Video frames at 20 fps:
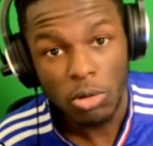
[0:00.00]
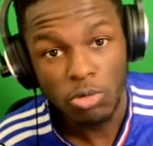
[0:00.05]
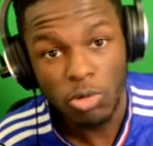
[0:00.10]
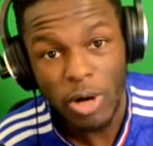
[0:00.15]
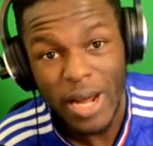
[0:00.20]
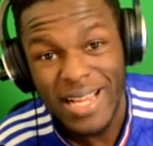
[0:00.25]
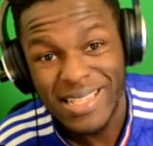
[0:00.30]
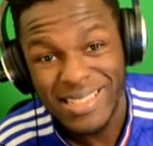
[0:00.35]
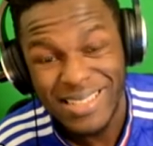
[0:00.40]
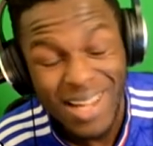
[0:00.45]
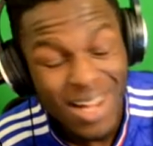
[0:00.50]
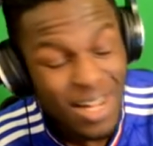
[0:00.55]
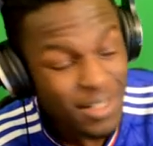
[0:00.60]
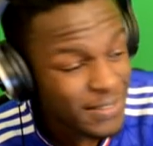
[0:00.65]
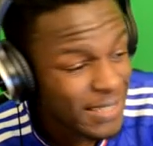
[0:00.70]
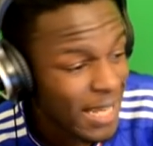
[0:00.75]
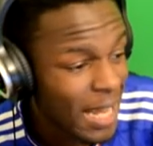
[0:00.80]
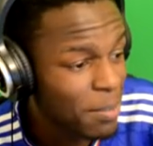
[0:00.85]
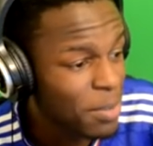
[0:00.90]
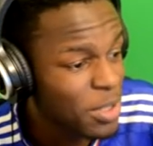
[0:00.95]
Right, it's half
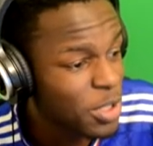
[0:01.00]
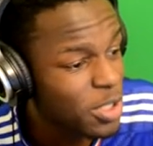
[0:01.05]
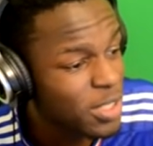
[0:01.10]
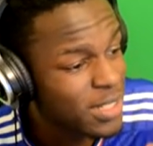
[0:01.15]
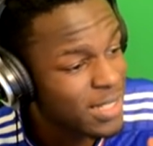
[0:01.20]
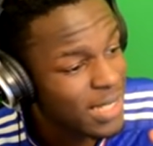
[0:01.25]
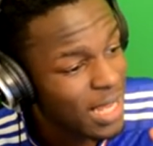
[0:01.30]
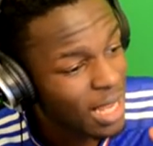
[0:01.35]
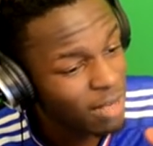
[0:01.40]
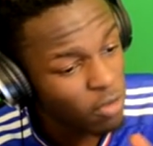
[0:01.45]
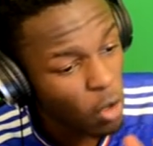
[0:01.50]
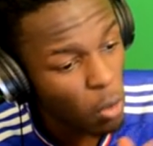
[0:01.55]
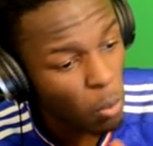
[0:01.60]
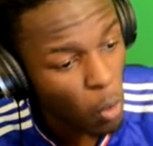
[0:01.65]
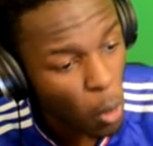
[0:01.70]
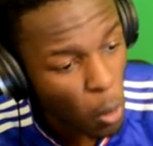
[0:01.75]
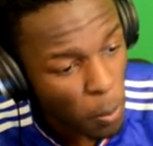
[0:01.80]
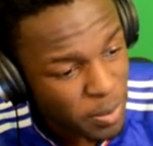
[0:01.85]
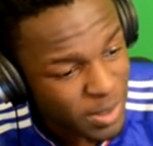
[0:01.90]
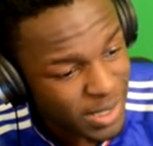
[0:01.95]
time. As you can see, I've got
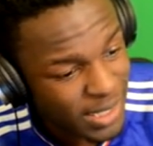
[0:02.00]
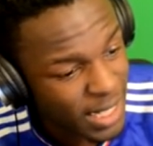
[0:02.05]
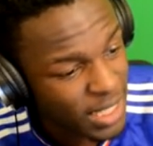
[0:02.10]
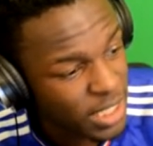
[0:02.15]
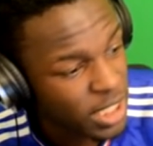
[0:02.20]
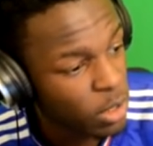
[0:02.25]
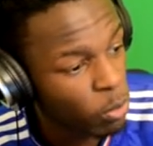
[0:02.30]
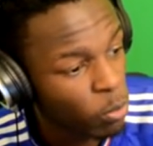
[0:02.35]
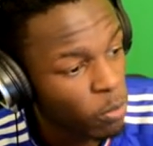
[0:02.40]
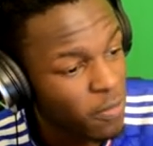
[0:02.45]
more possession.